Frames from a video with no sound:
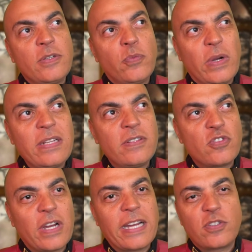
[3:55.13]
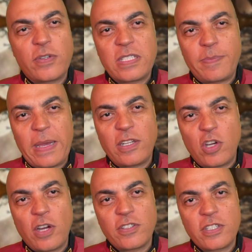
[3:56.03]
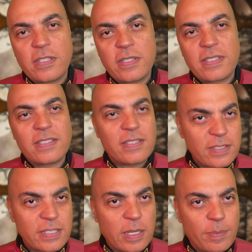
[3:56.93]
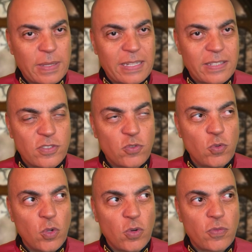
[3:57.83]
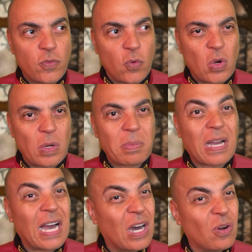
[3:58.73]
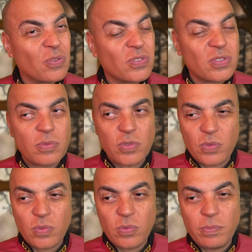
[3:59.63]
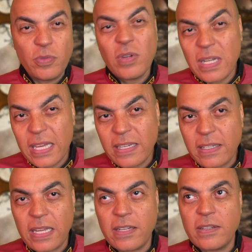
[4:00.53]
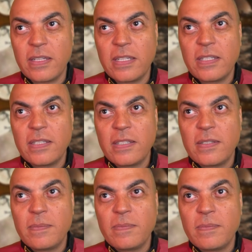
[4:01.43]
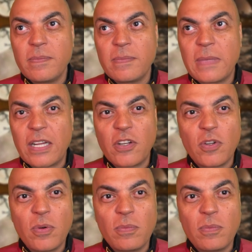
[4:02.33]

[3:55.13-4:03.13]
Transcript: when trying to expand consciousness, assisting a planet to look for cows, to mutilate and I don't know,